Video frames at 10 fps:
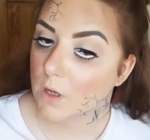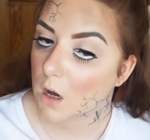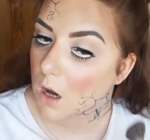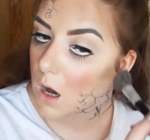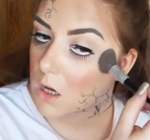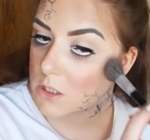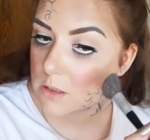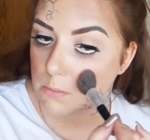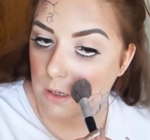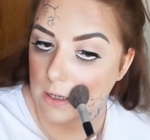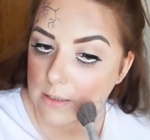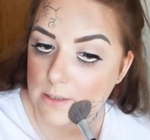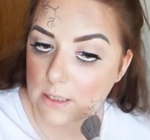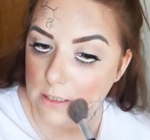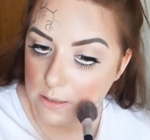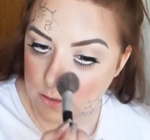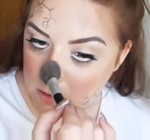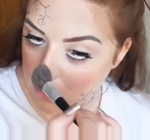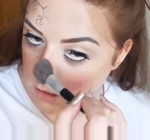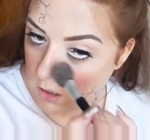harsh in
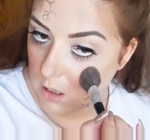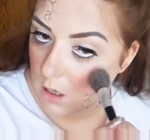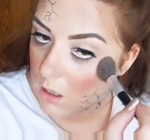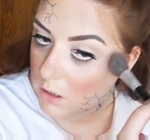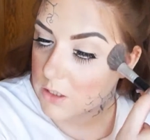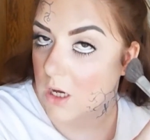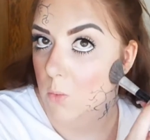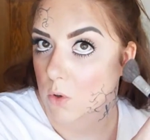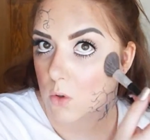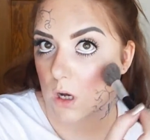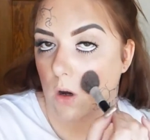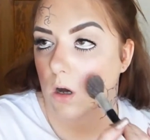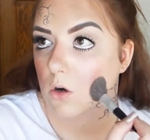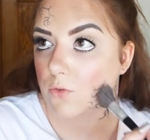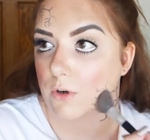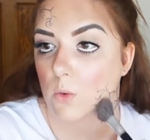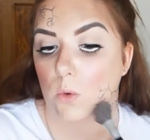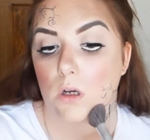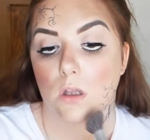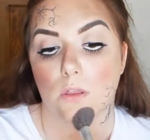places. because I will go over it
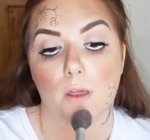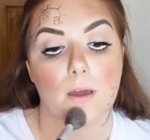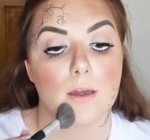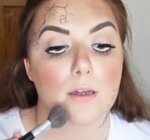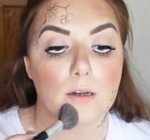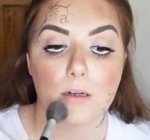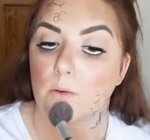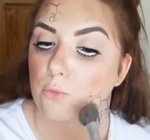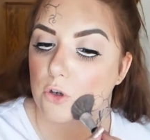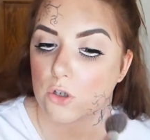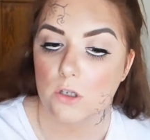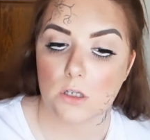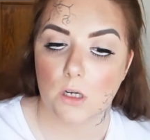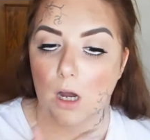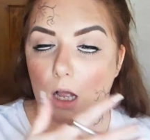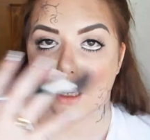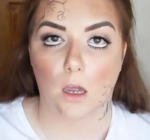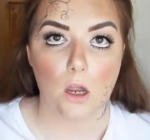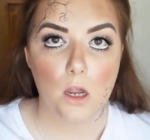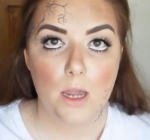with a clean brush just to kind of
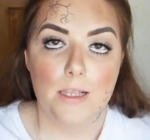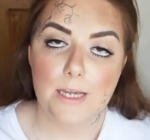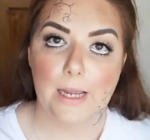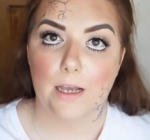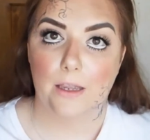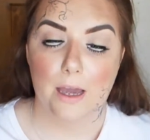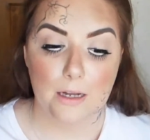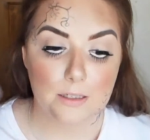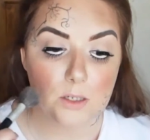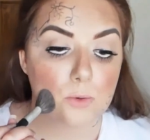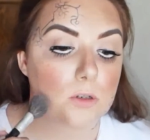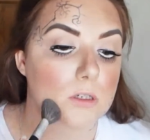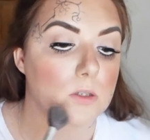take any excess product